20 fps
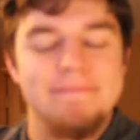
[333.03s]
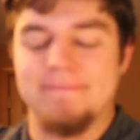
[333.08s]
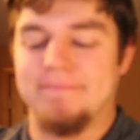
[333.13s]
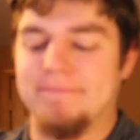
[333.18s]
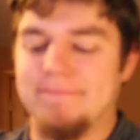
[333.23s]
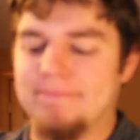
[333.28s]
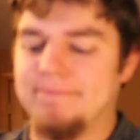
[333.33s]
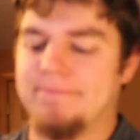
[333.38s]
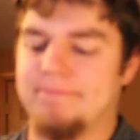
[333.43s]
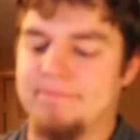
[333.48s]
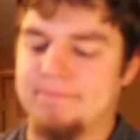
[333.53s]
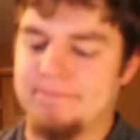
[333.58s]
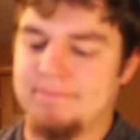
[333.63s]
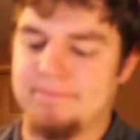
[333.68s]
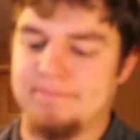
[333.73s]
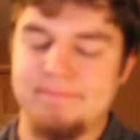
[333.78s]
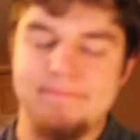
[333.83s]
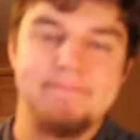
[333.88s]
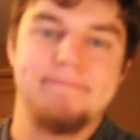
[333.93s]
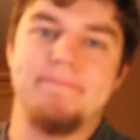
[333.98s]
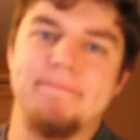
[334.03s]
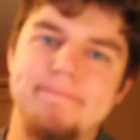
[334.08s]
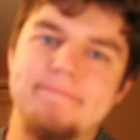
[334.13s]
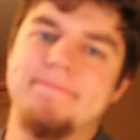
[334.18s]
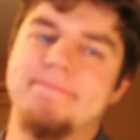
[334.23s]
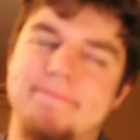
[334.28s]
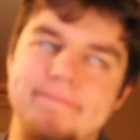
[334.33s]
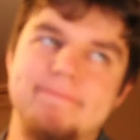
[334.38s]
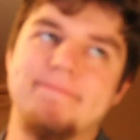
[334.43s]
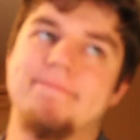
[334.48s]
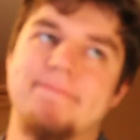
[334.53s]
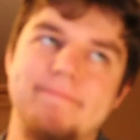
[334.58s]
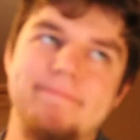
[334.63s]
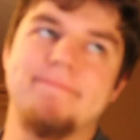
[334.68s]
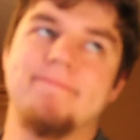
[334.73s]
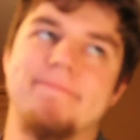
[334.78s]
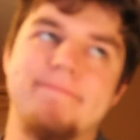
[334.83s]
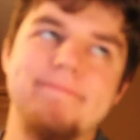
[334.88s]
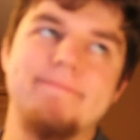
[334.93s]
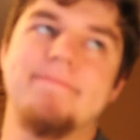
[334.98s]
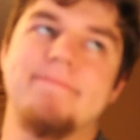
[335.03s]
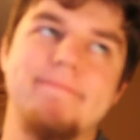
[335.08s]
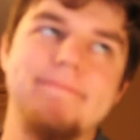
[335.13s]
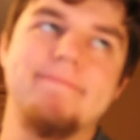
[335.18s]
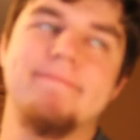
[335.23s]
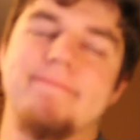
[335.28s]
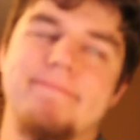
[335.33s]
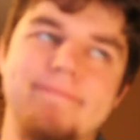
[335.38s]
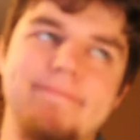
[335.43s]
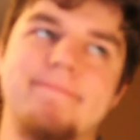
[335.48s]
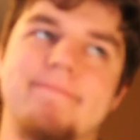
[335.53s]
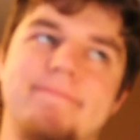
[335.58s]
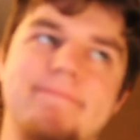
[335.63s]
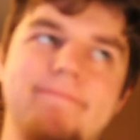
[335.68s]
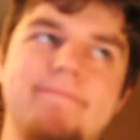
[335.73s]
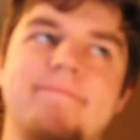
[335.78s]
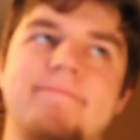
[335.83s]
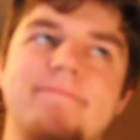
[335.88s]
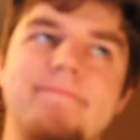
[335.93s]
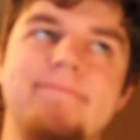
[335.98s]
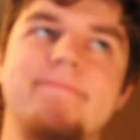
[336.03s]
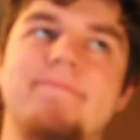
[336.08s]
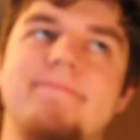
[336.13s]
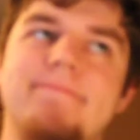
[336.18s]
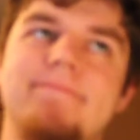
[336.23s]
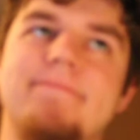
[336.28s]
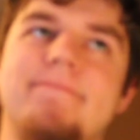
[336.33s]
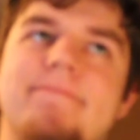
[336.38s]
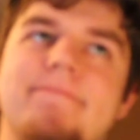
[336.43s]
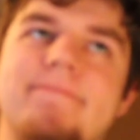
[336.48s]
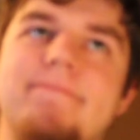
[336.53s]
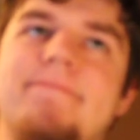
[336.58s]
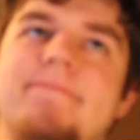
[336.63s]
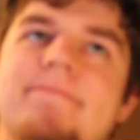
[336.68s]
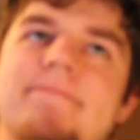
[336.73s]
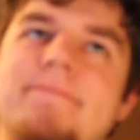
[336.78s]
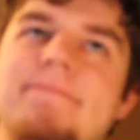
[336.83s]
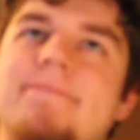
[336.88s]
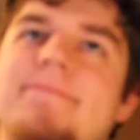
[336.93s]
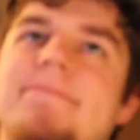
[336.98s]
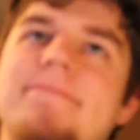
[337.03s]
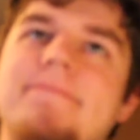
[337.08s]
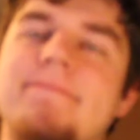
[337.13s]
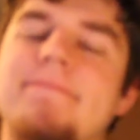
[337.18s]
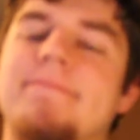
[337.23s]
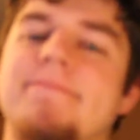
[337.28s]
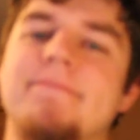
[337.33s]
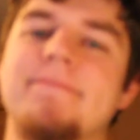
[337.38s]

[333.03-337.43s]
(no one is talking)